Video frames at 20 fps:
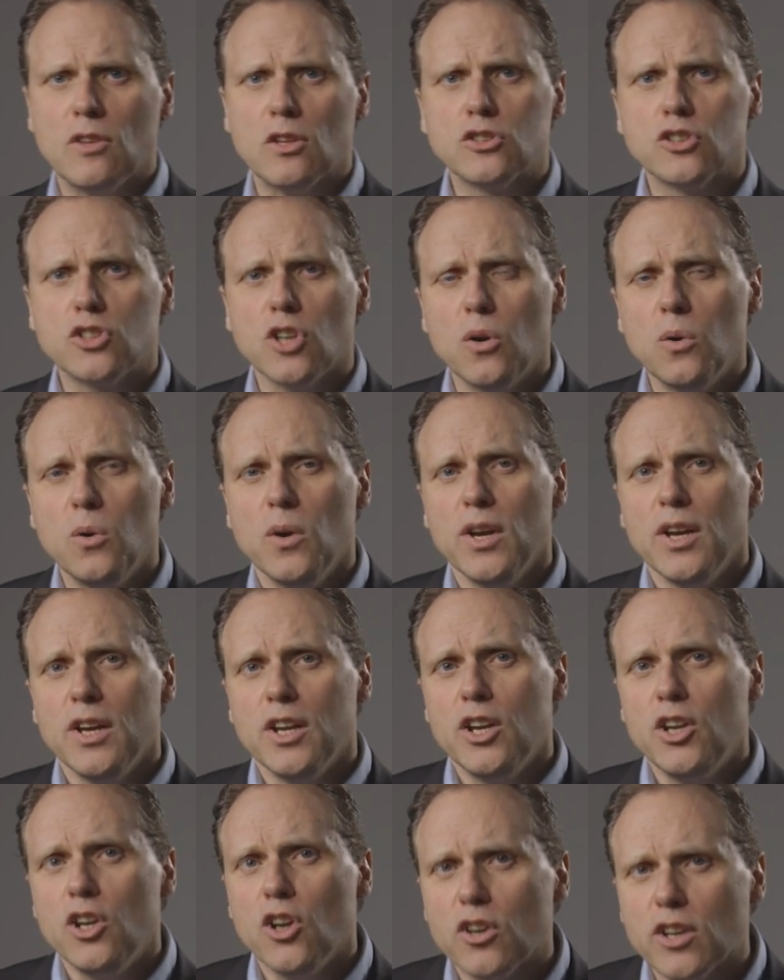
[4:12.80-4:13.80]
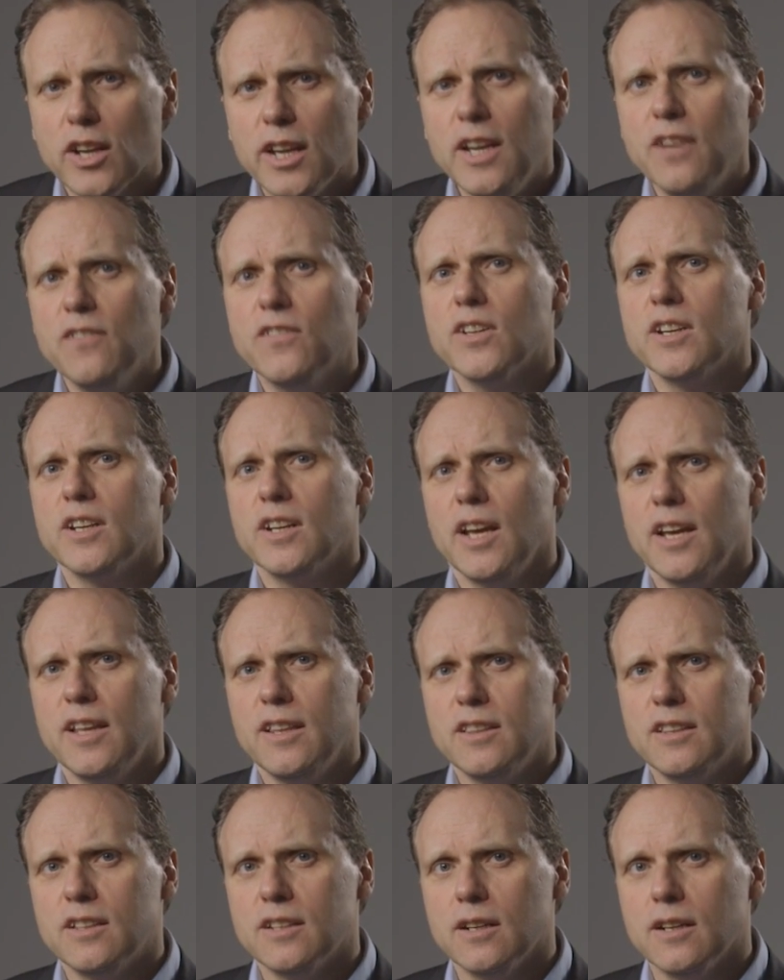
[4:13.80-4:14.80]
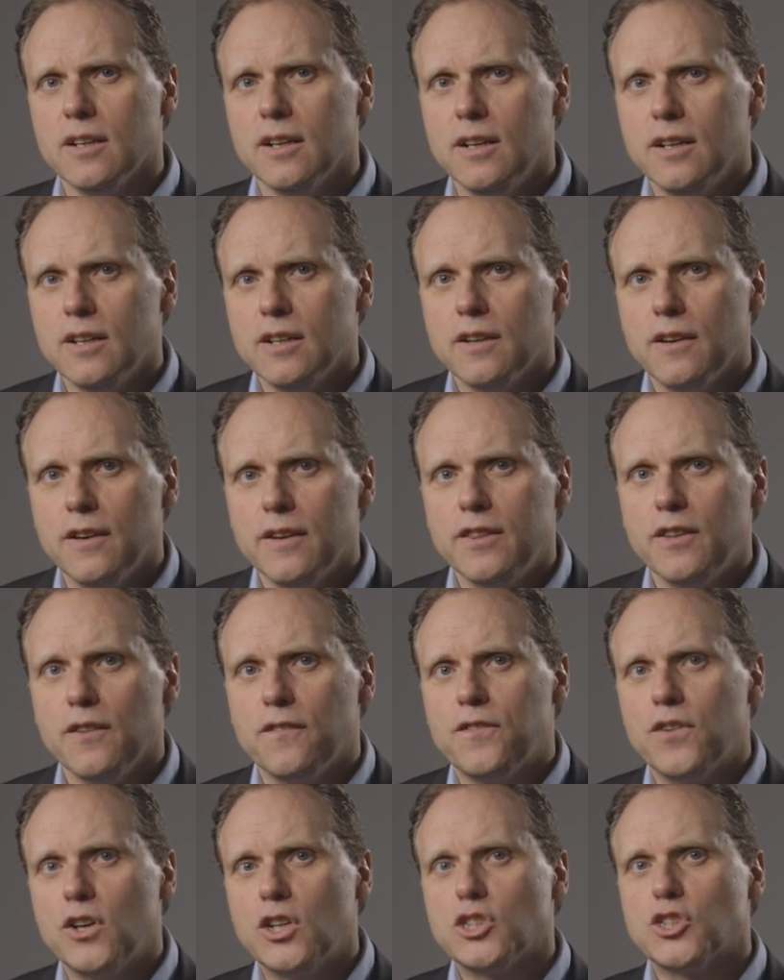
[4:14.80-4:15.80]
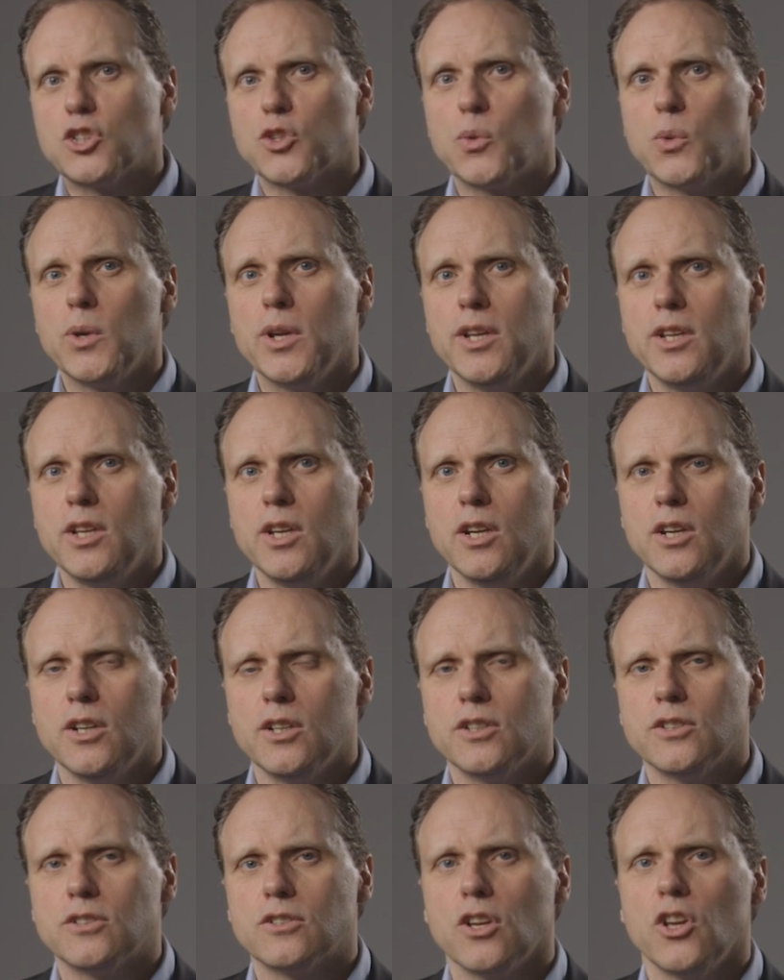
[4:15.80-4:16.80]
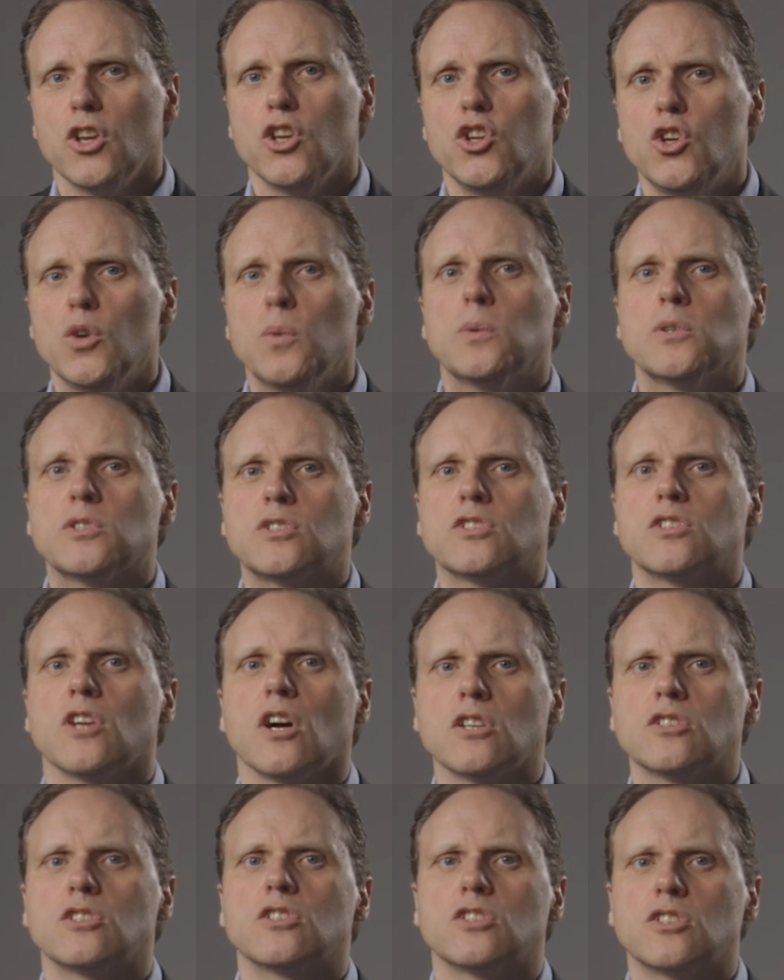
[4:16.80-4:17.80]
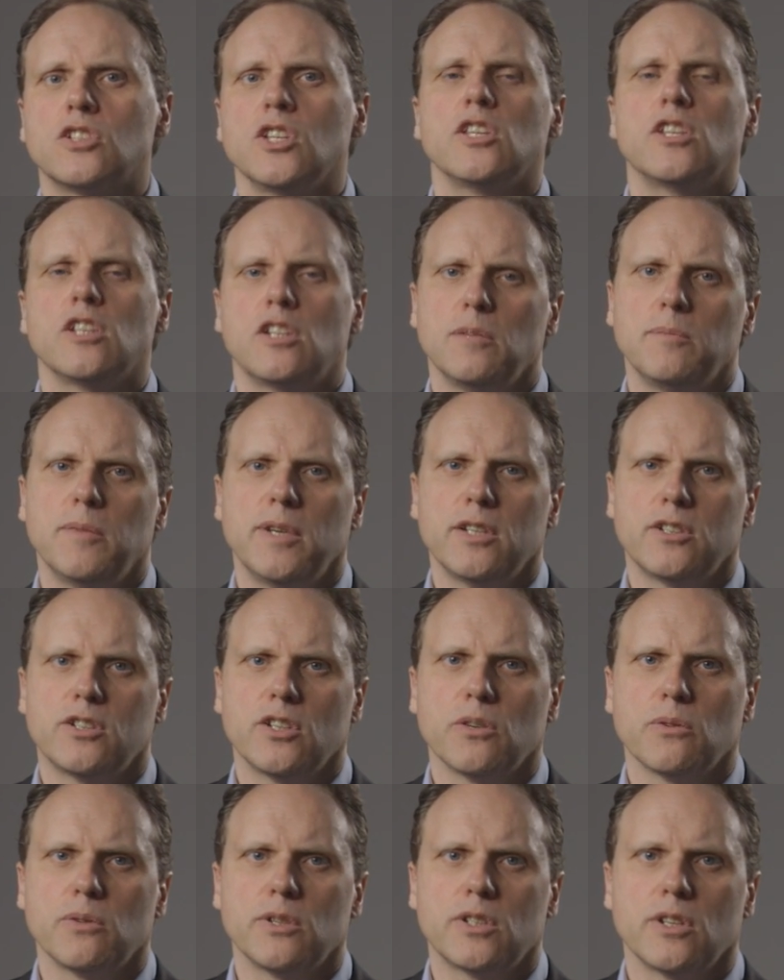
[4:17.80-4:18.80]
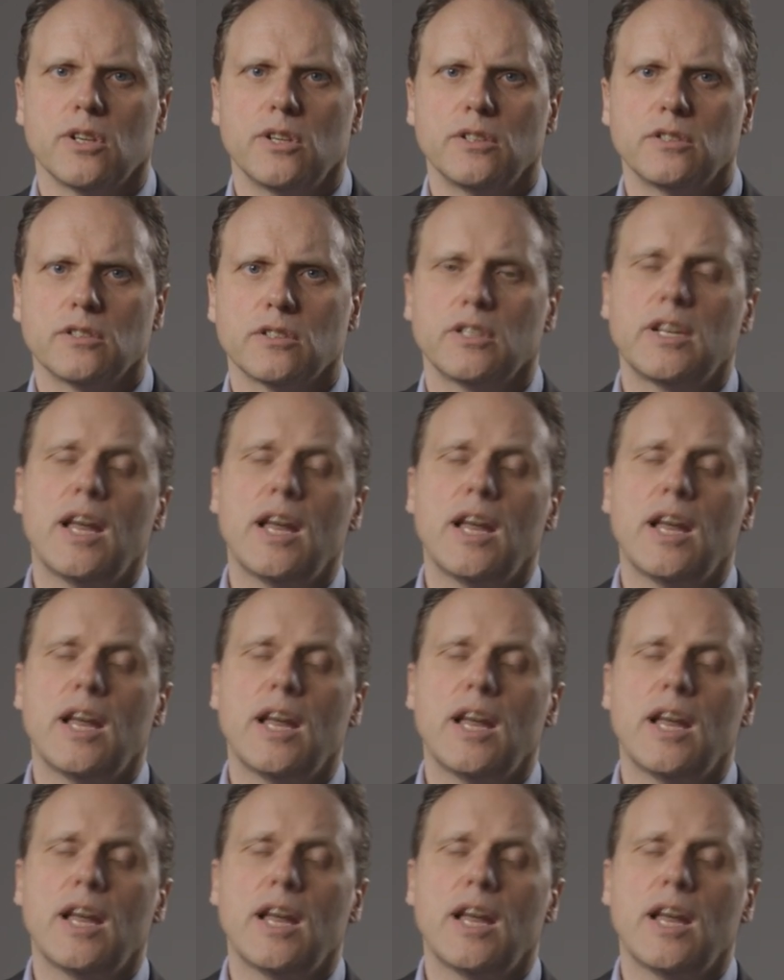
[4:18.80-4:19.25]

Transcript: So not even in the first 3 years, you would start to see the diminishing returns.